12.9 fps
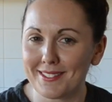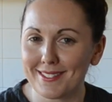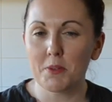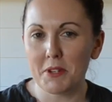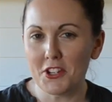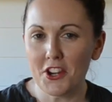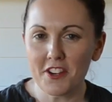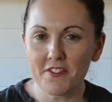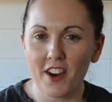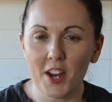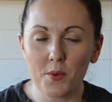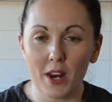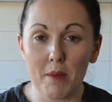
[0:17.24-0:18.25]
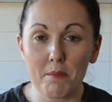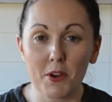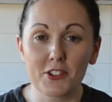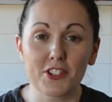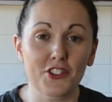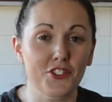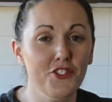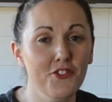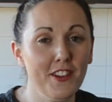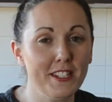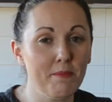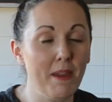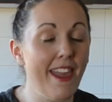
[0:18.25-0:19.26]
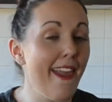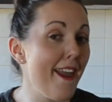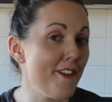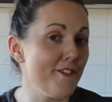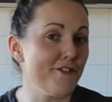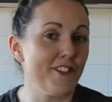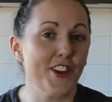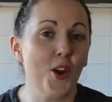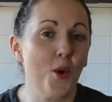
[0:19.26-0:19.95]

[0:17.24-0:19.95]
to be notified when I post a new recipe every